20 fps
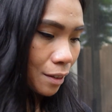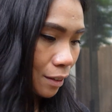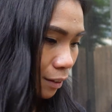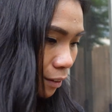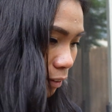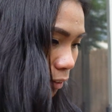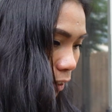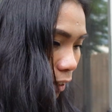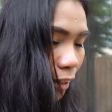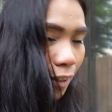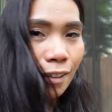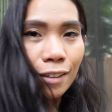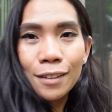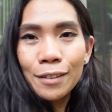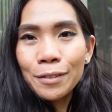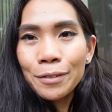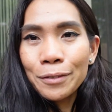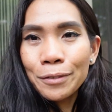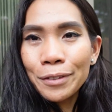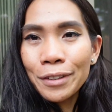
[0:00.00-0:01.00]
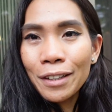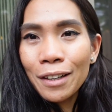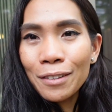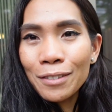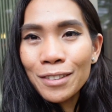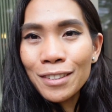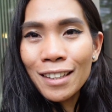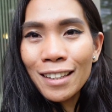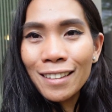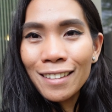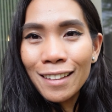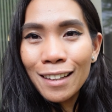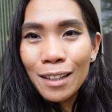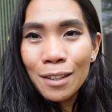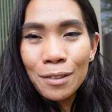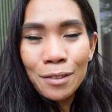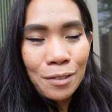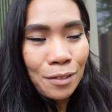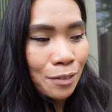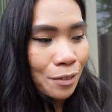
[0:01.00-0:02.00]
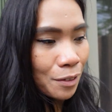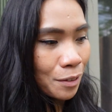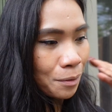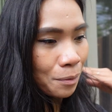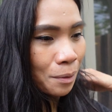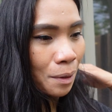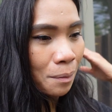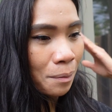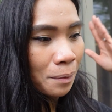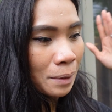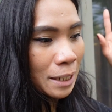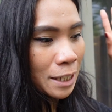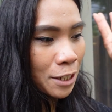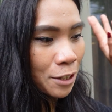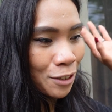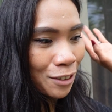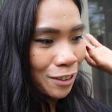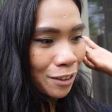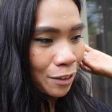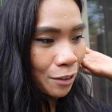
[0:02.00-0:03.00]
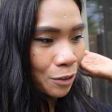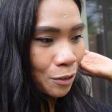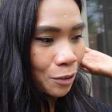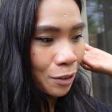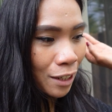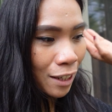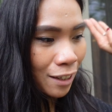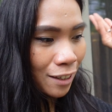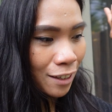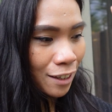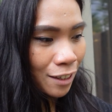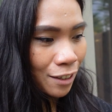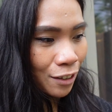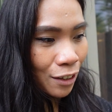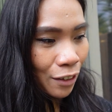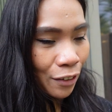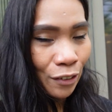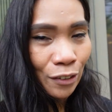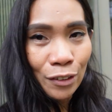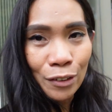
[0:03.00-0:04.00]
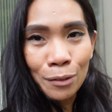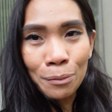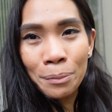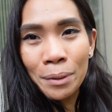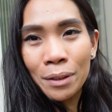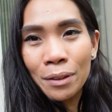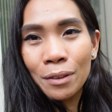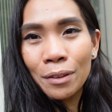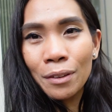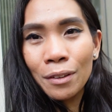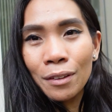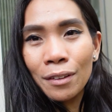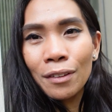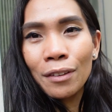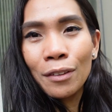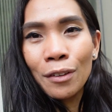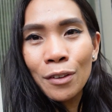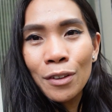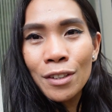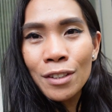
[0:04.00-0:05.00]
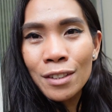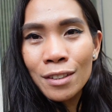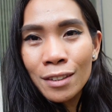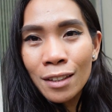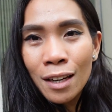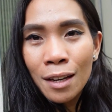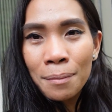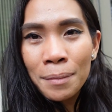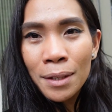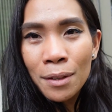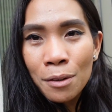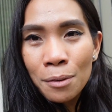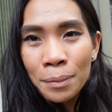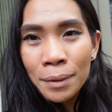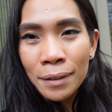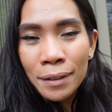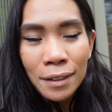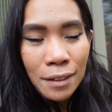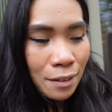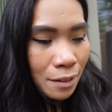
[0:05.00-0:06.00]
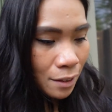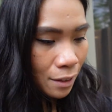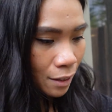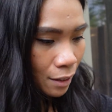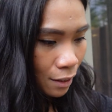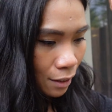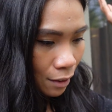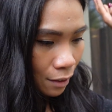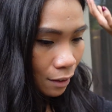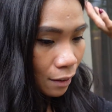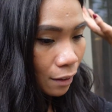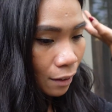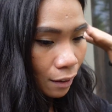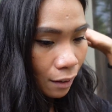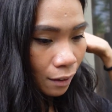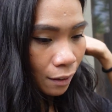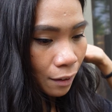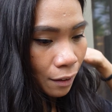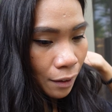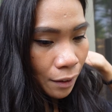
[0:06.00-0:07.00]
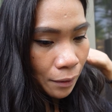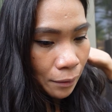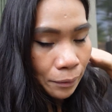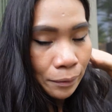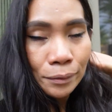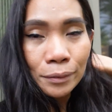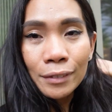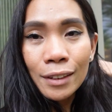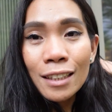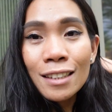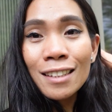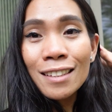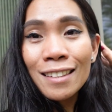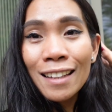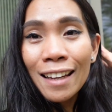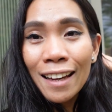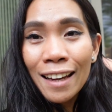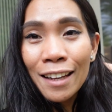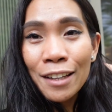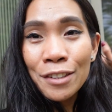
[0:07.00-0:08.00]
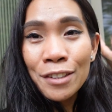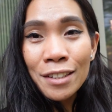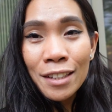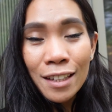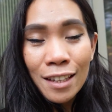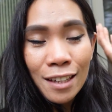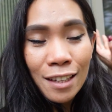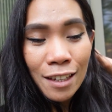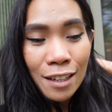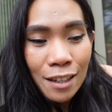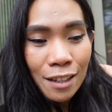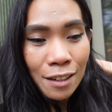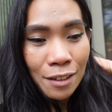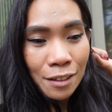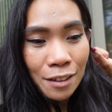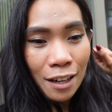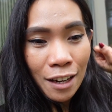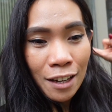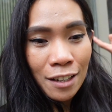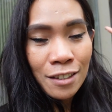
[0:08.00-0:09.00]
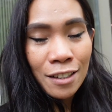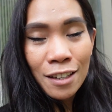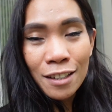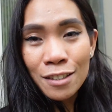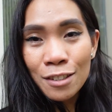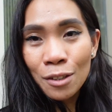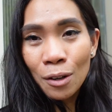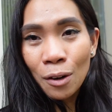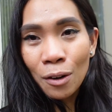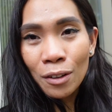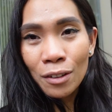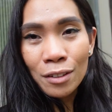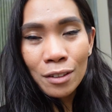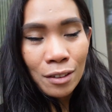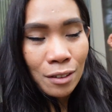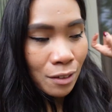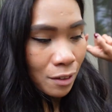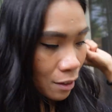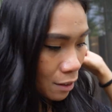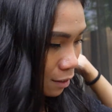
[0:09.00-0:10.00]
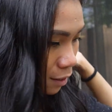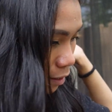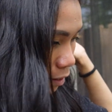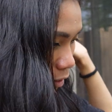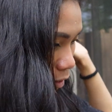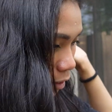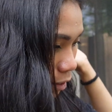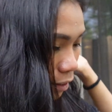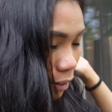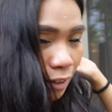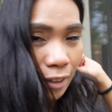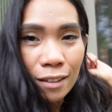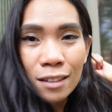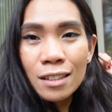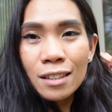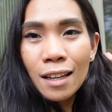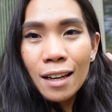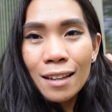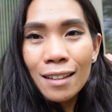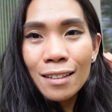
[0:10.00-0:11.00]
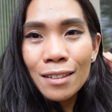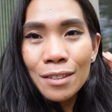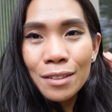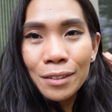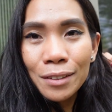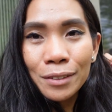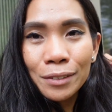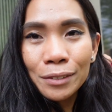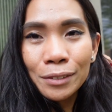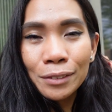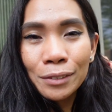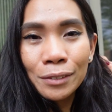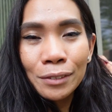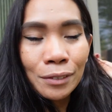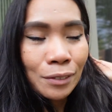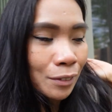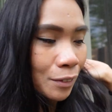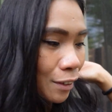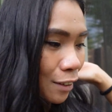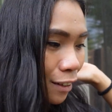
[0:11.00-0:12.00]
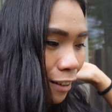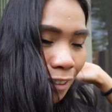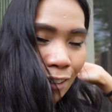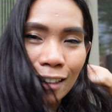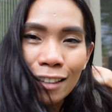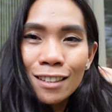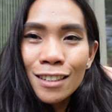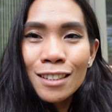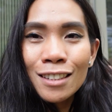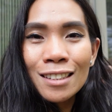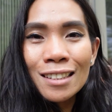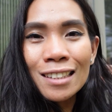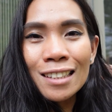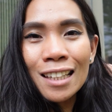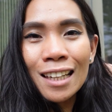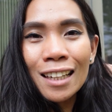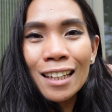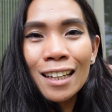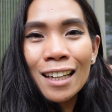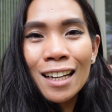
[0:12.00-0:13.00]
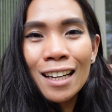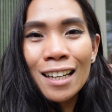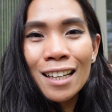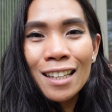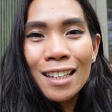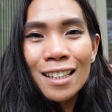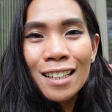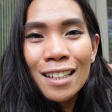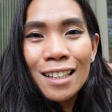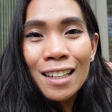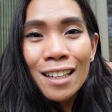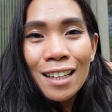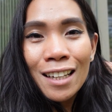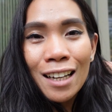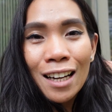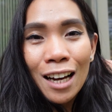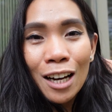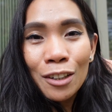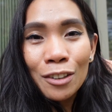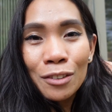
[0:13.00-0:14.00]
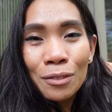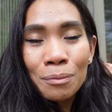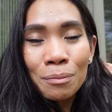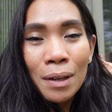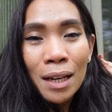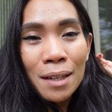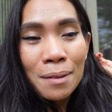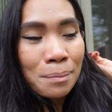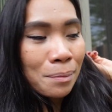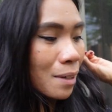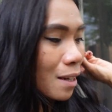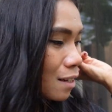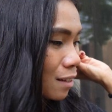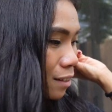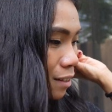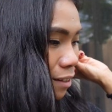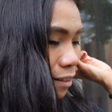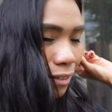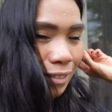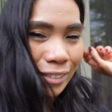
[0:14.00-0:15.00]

Okay, we're outside now. Probably you can hear a little bit noise coming over there. That's the AC. The AC is on inside, so let's check out my plants.